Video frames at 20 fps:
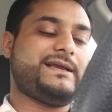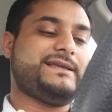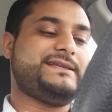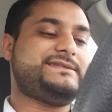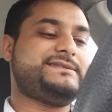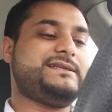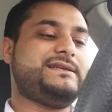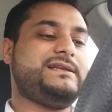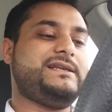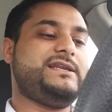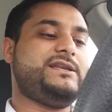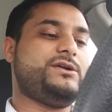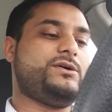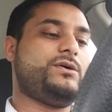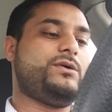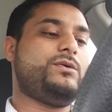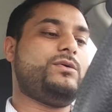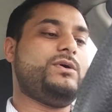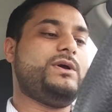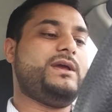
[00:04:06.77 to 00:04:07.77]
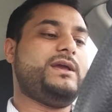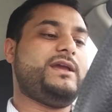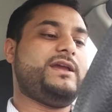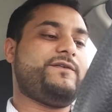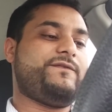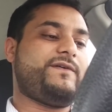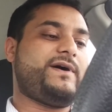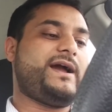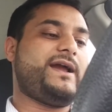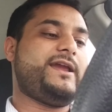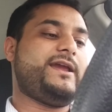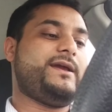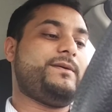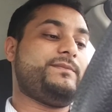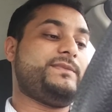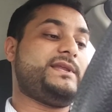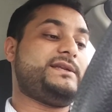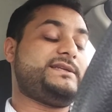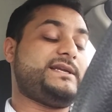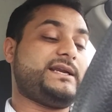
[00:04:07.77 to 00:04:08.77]
instantly know if I
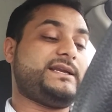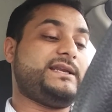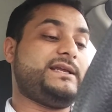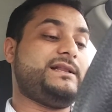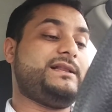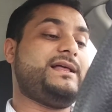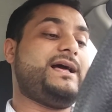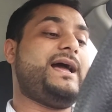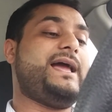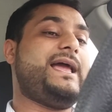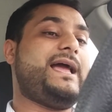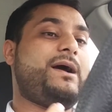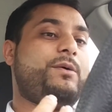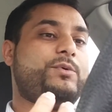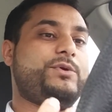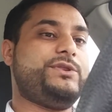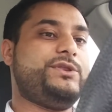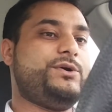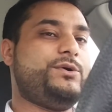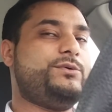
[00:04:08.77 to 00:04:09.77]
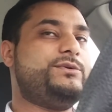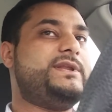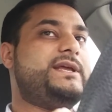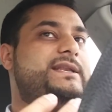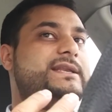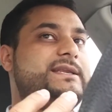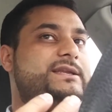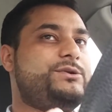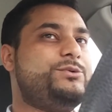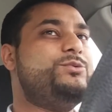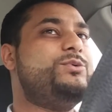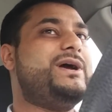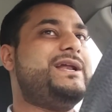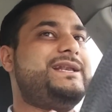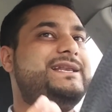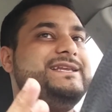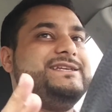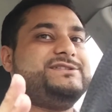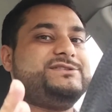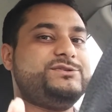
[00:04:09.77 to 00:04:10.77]
am the technical guy, I would know that you
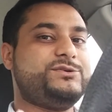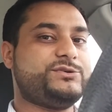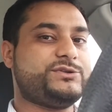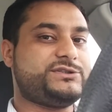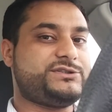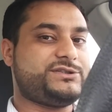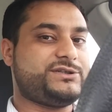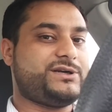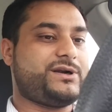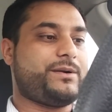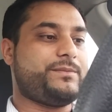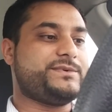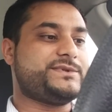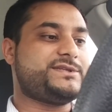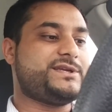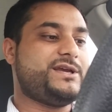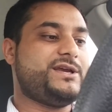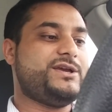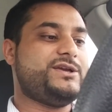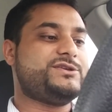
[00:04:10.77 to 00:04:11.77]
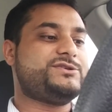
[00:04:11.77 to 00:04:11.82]
at least know the terms.